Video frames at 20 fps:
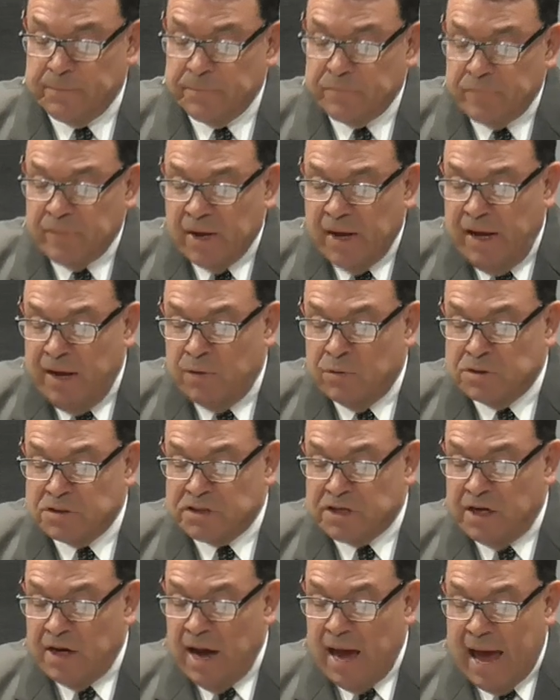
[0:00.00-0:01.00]
He was
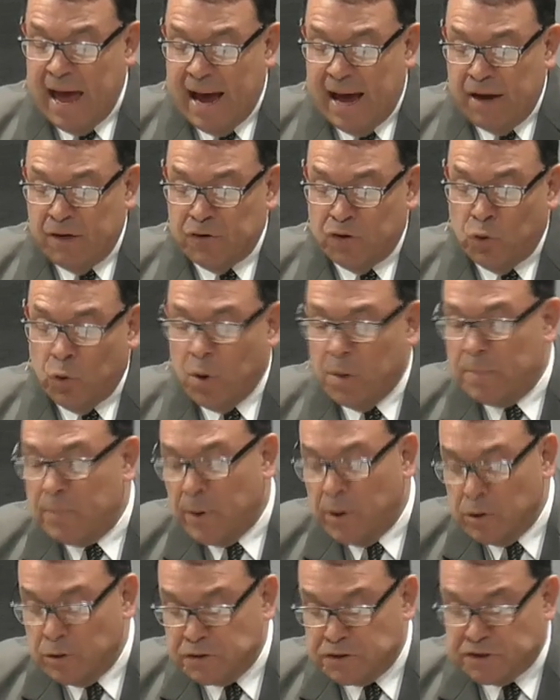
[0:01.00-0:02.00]
an outdoor
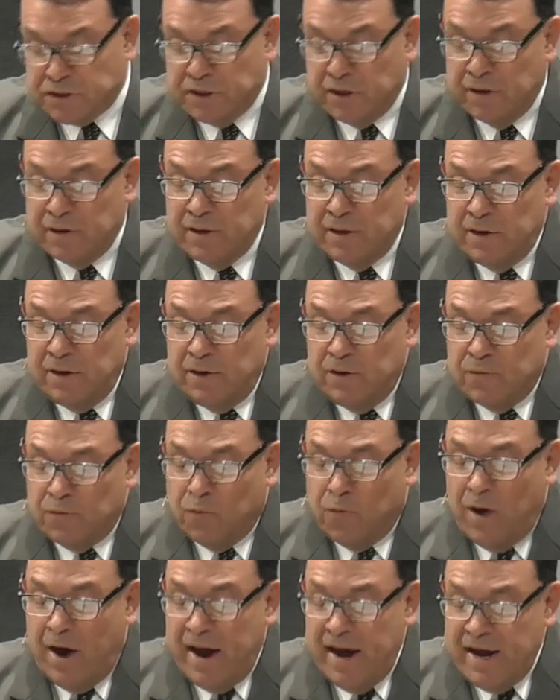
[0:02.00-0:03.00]
person
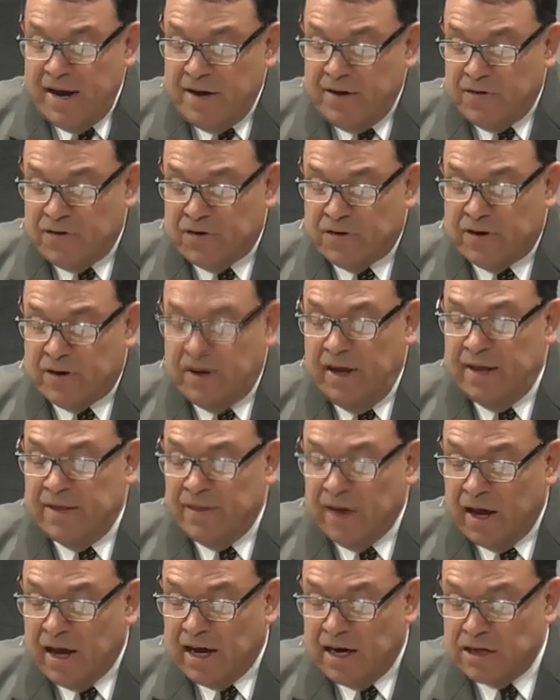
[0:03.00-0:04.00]
raised in the
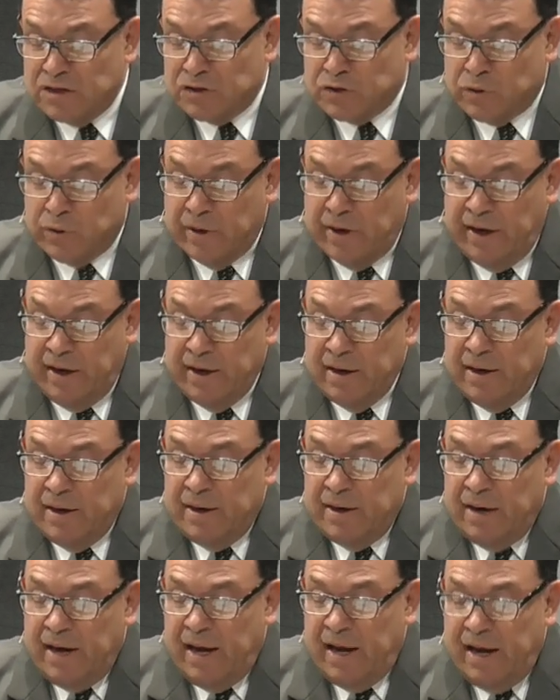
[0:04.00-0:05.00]
country,
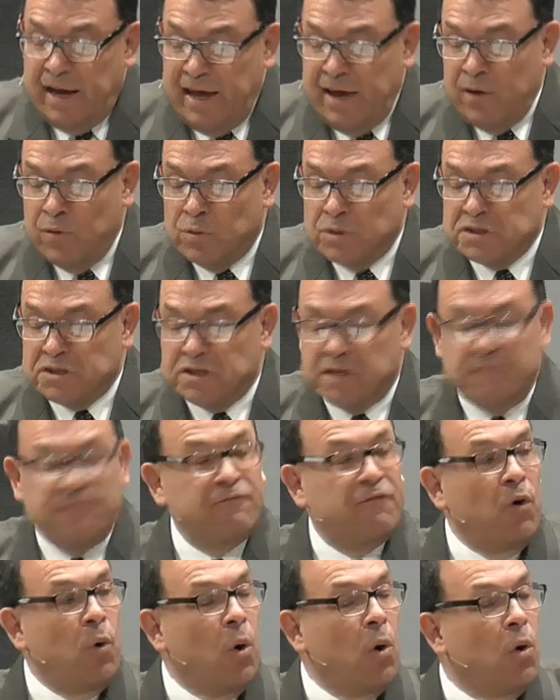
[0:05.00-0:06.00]
and he was the
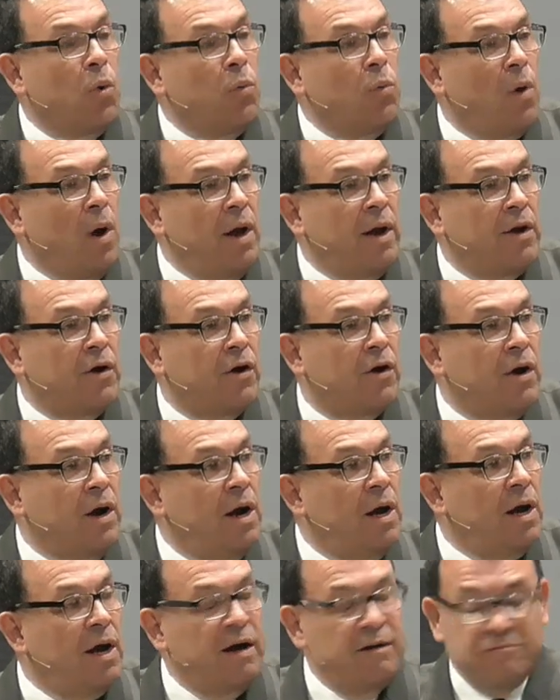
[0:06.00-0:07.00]
forerunner
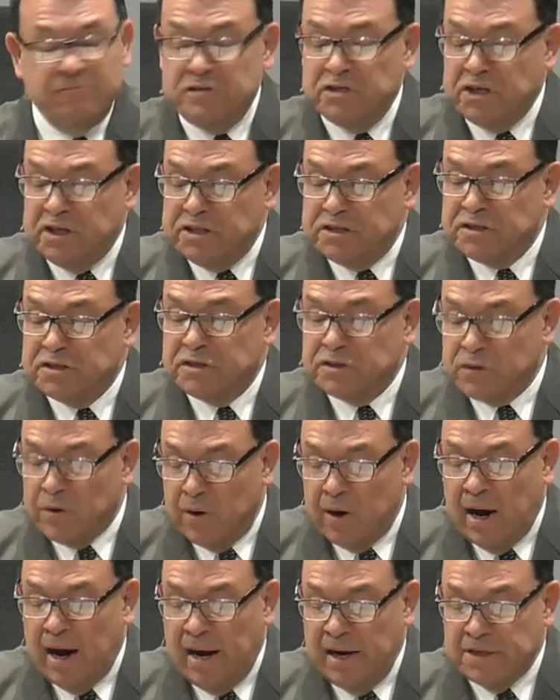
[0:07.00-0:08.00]
of Jesus
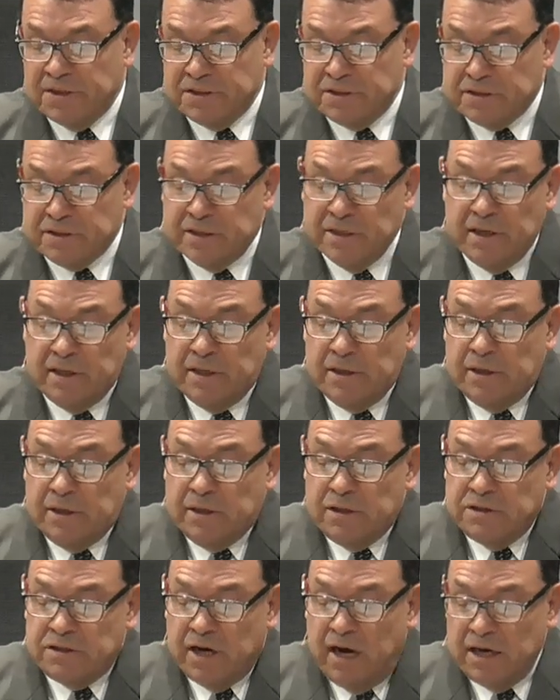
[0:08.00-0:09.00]
Christ.
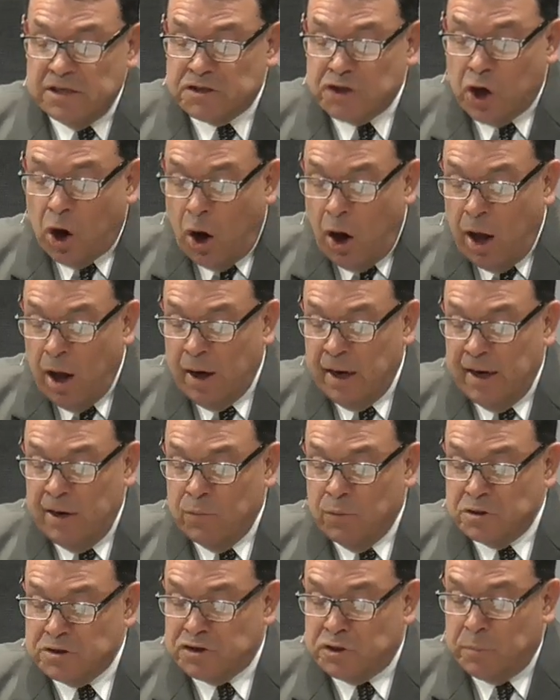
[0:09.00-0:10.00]
John's calling
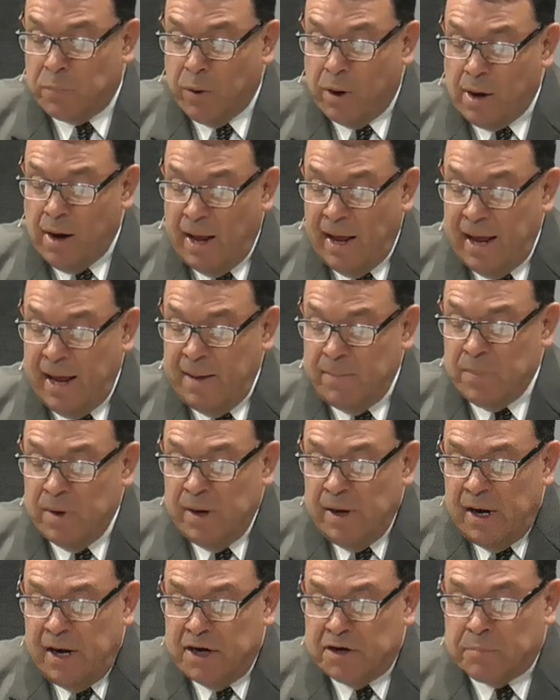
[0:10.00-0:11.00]
was to proclaim
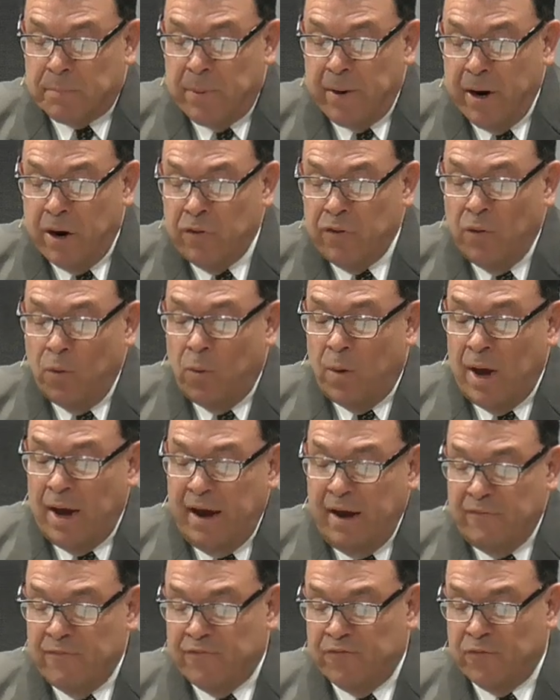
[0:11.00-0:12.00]
and to prepare the
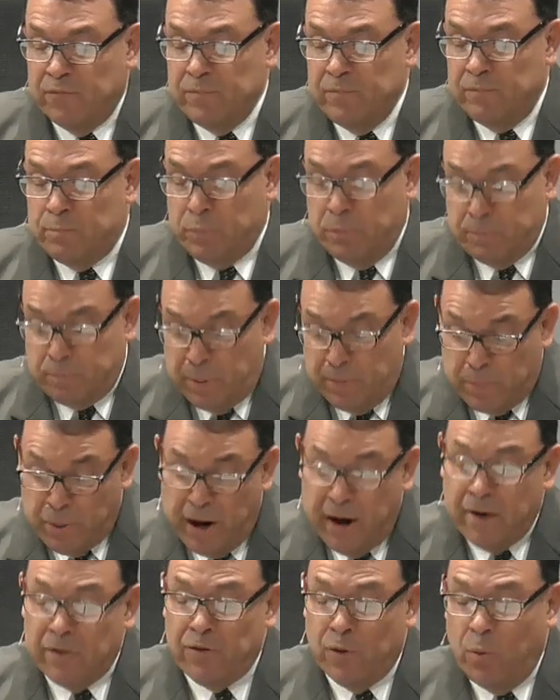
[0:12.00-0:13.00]
way,
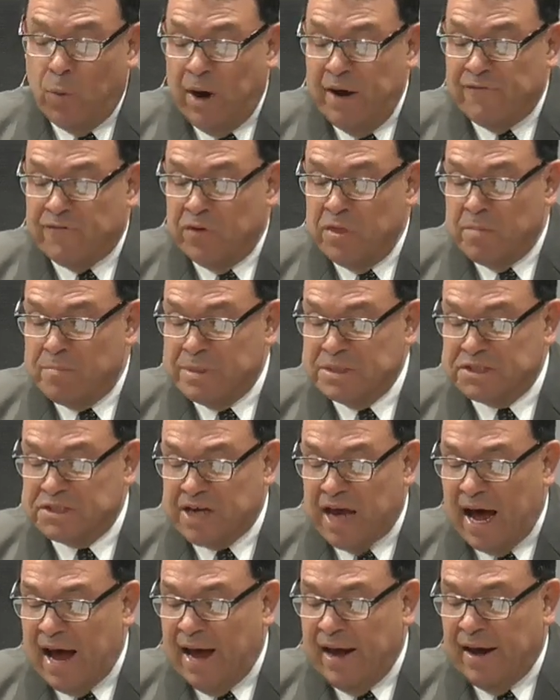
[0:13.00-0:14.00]
prepare the way for the
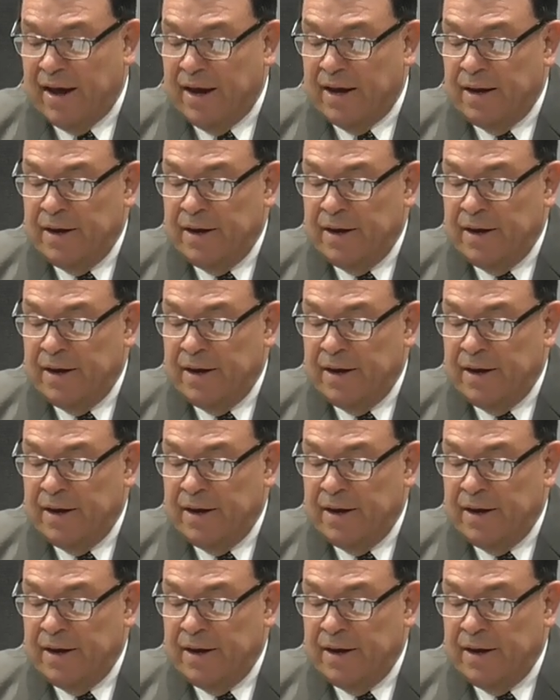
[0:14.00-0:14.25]
Messiah.